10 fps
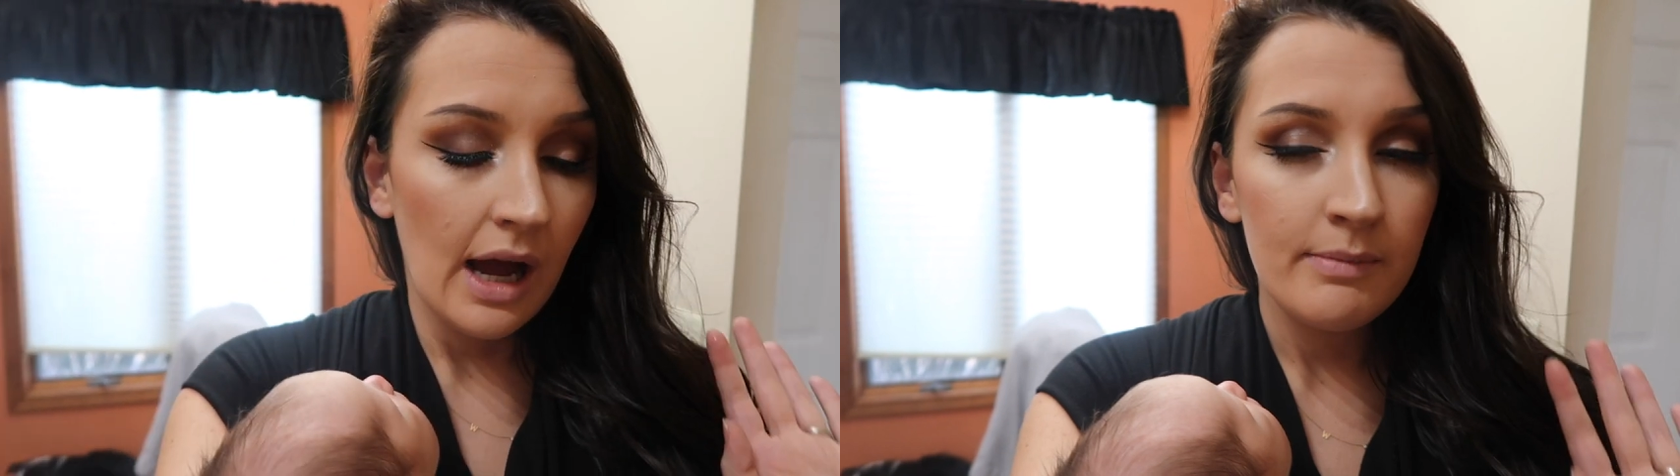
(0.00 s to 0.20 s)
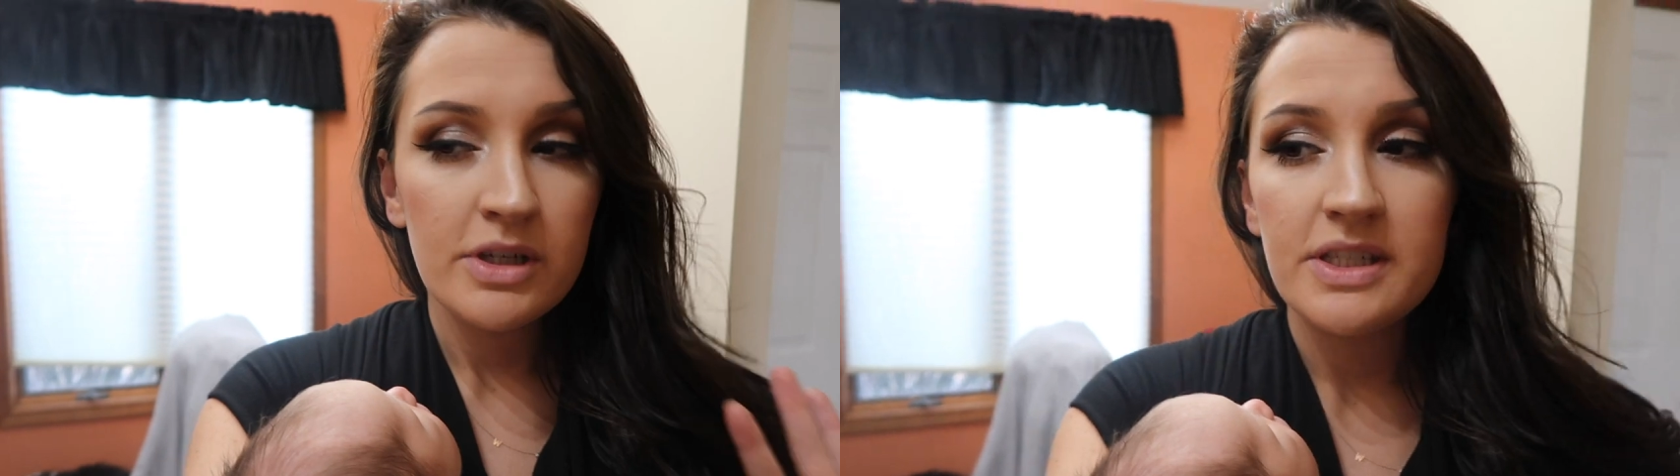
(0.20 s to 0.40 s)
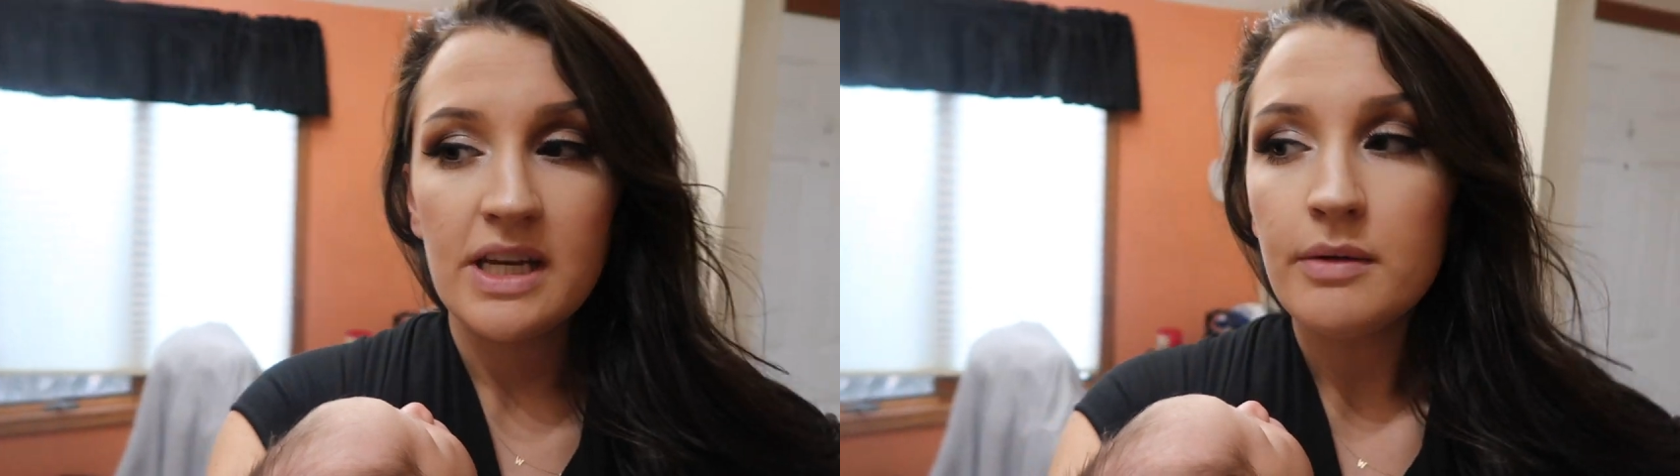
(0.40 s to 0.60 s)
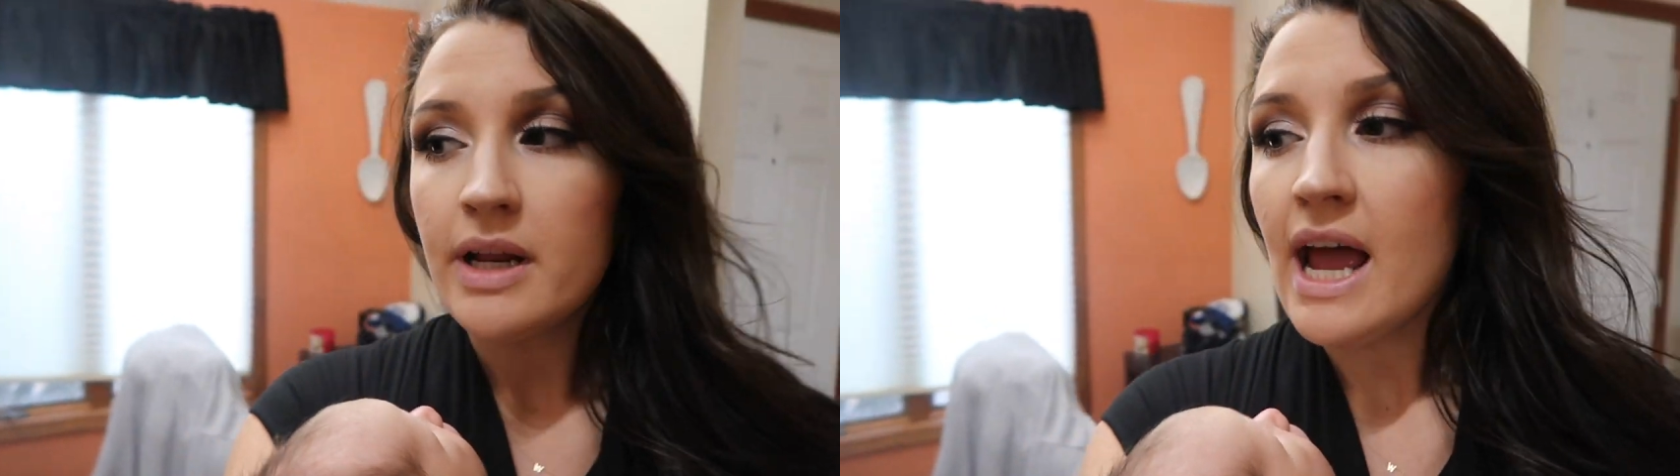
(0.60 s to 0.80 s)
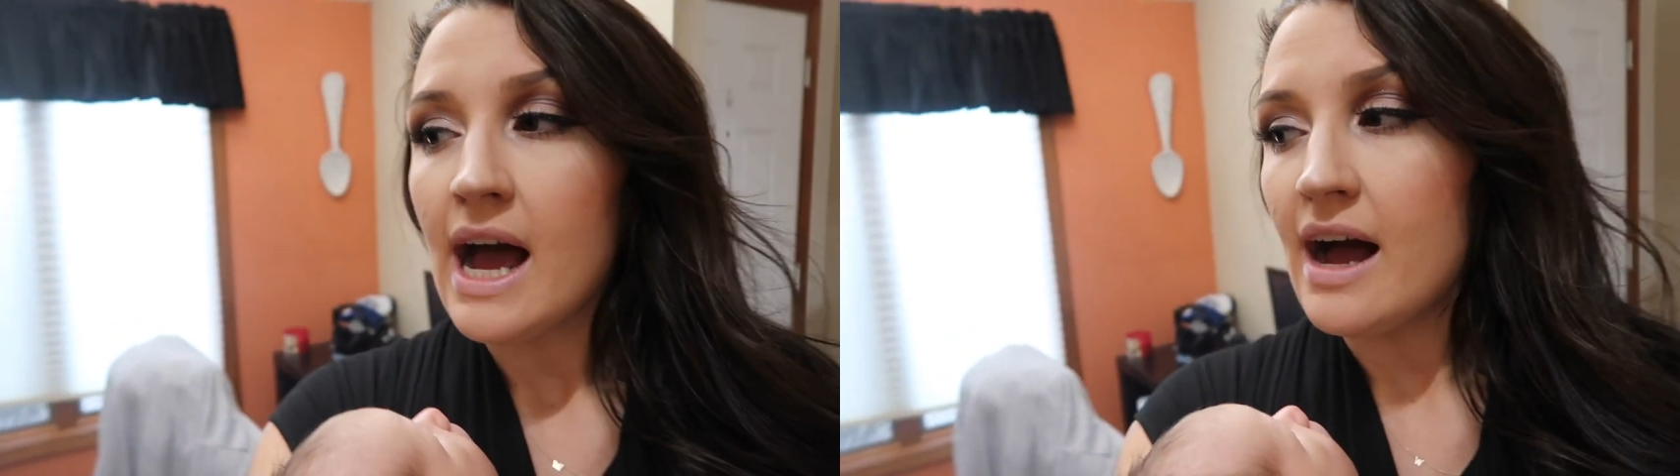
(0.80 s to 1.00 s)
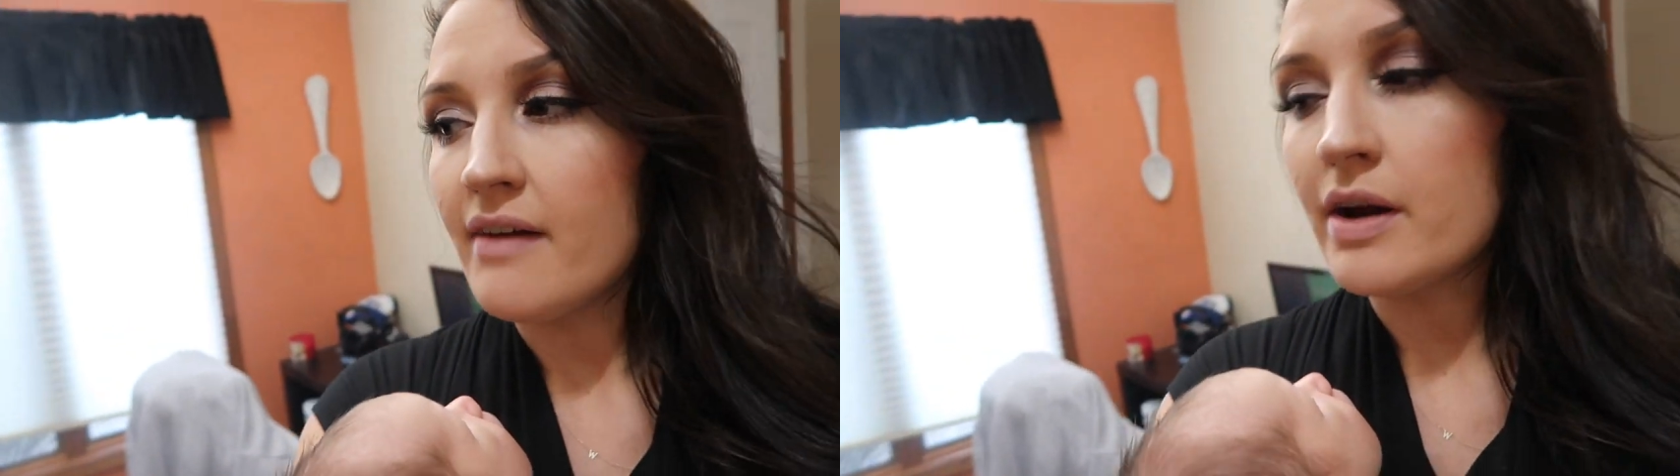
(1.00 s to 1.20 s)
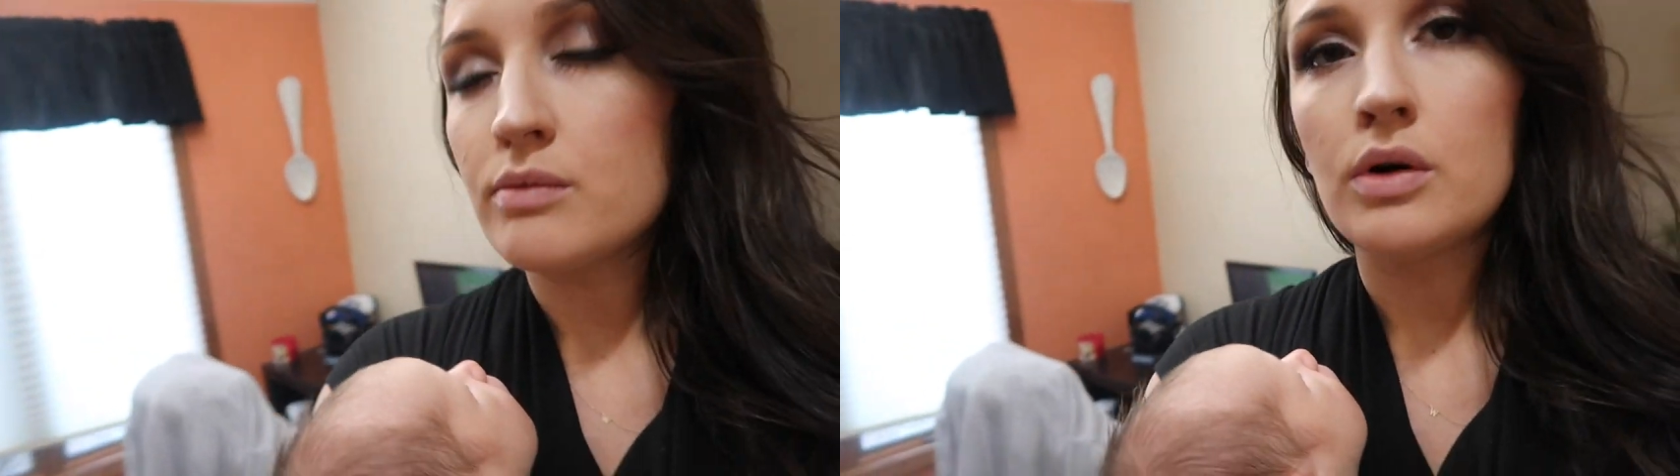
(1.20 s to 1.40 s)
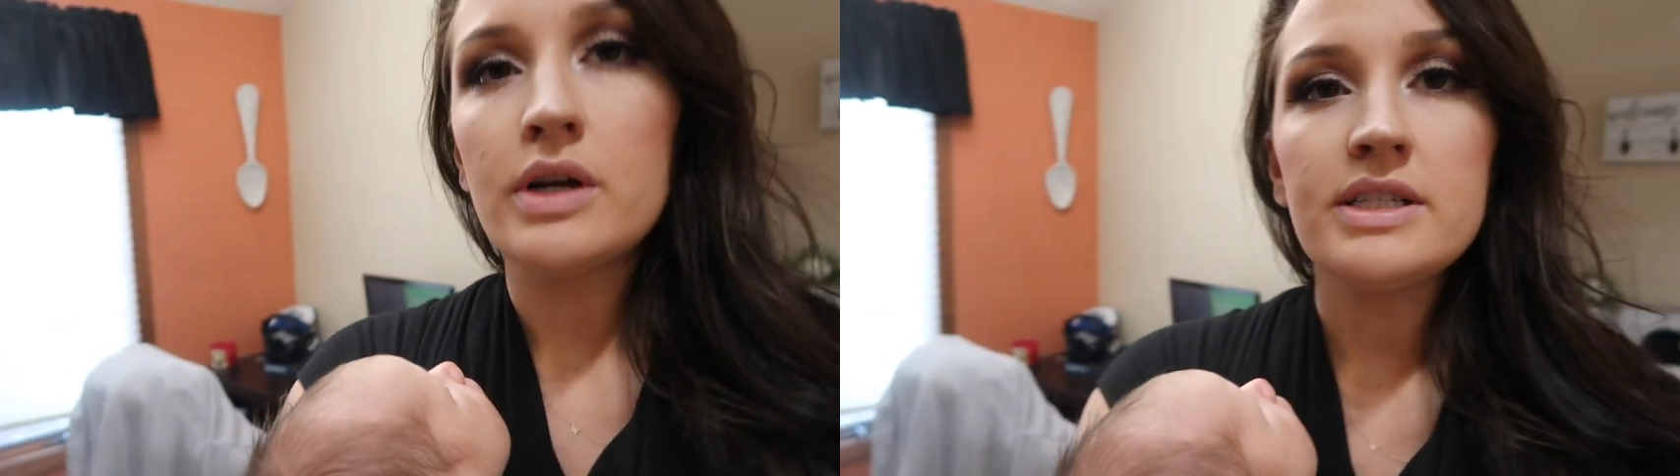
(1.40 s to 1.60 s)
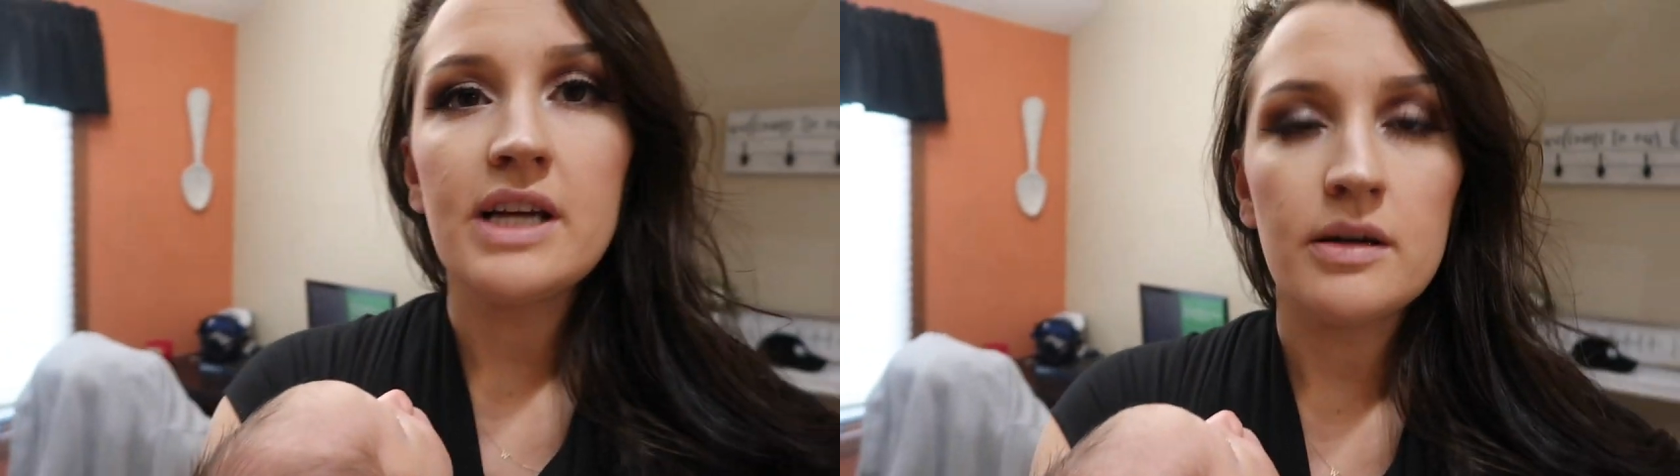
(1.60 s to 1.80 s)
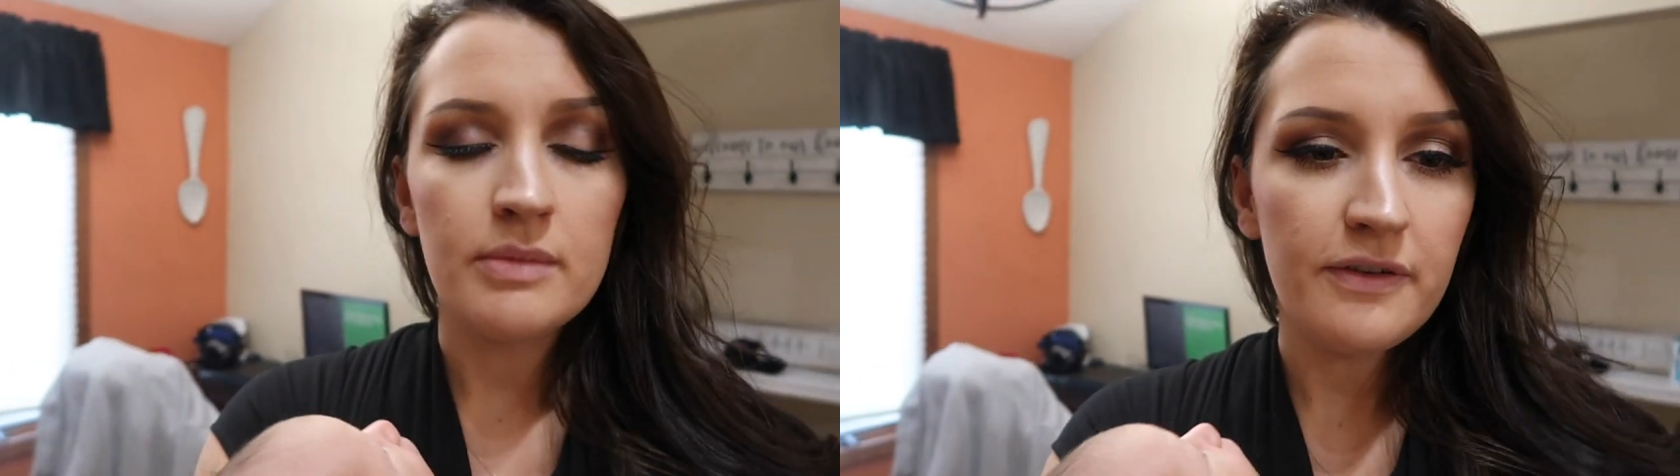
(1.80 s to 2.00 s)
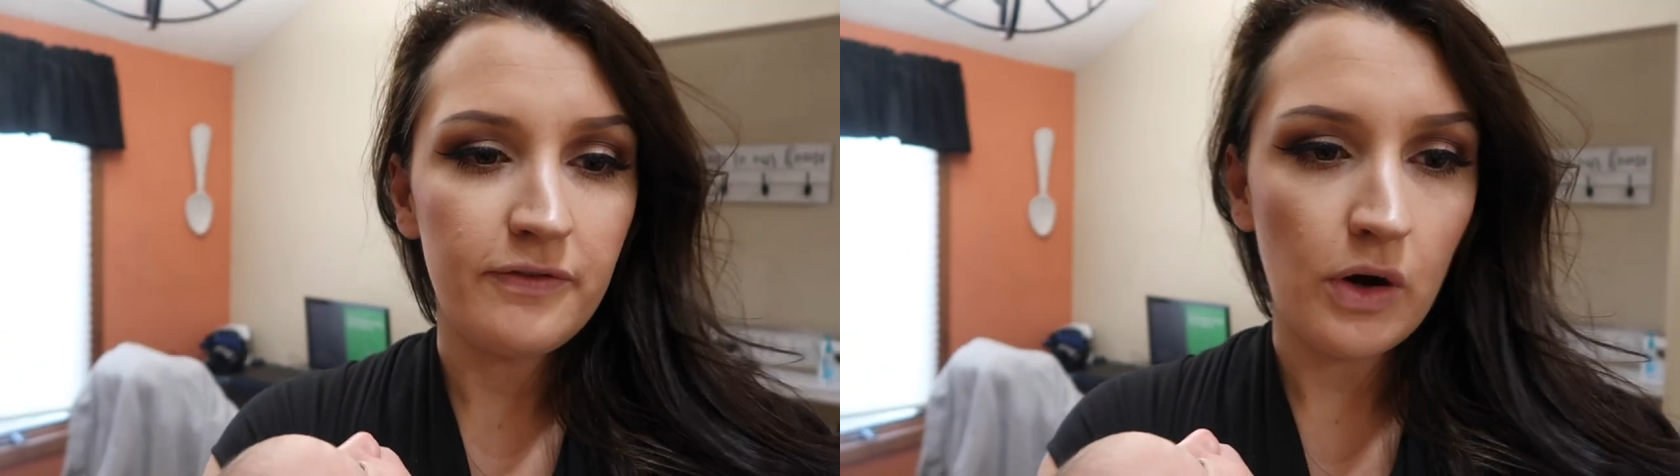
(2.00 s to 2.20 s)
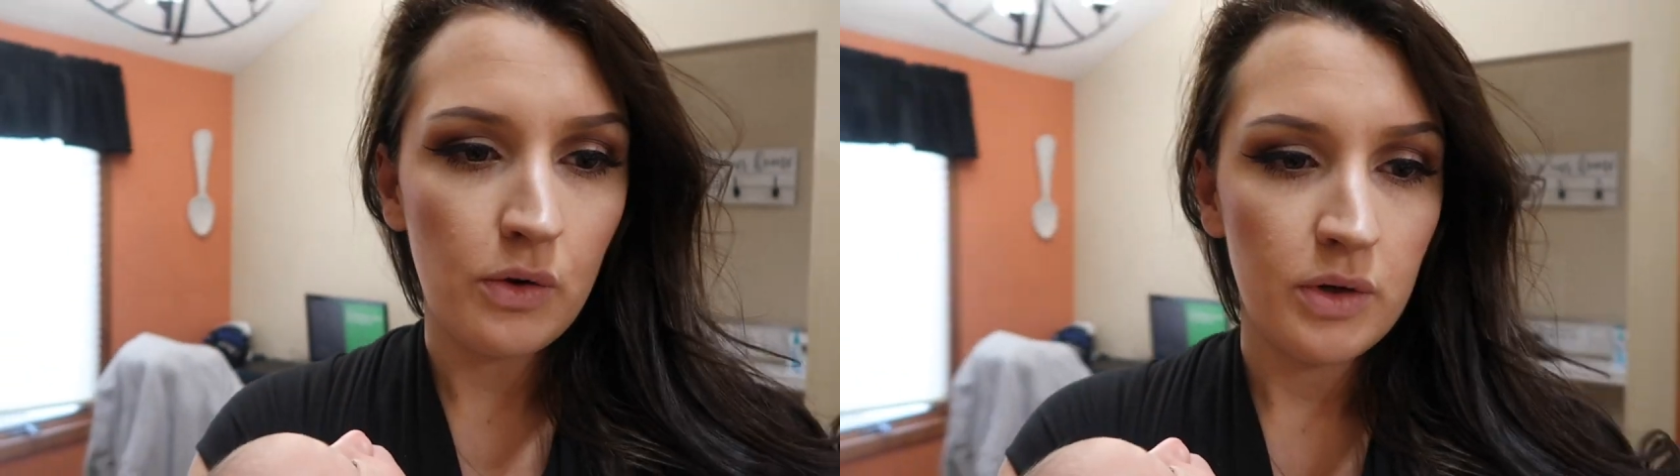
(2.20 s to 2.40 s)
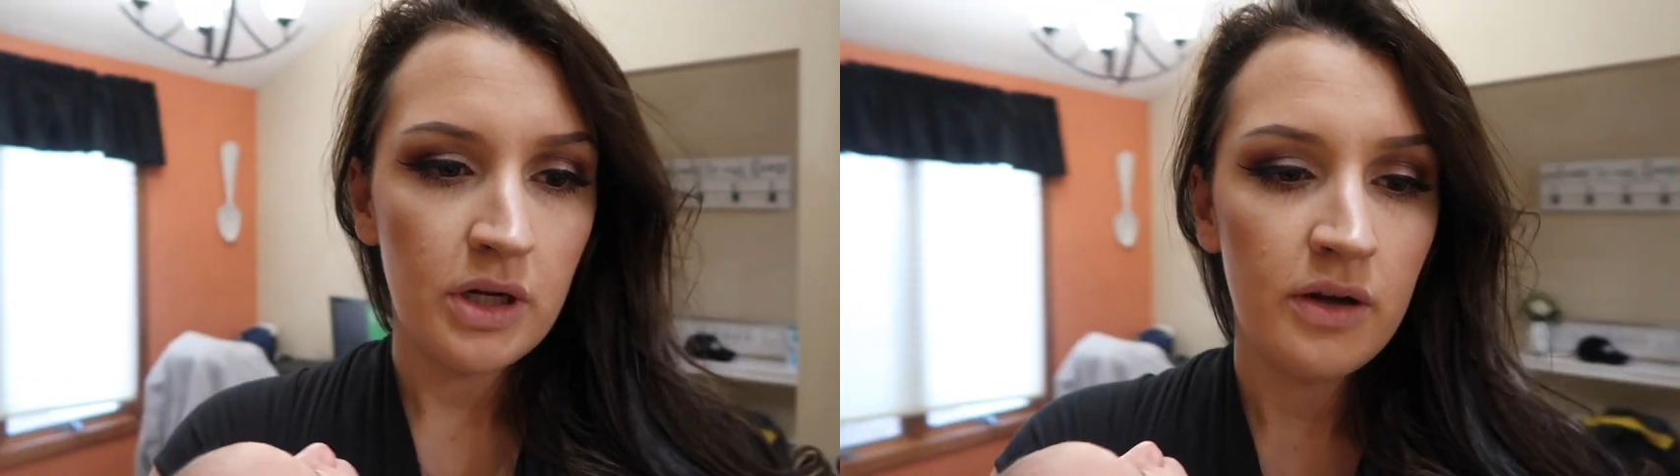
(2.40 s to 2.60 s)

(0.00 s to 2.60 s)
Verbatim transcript: I'm just seeing what I have. I wrote it down on my phone.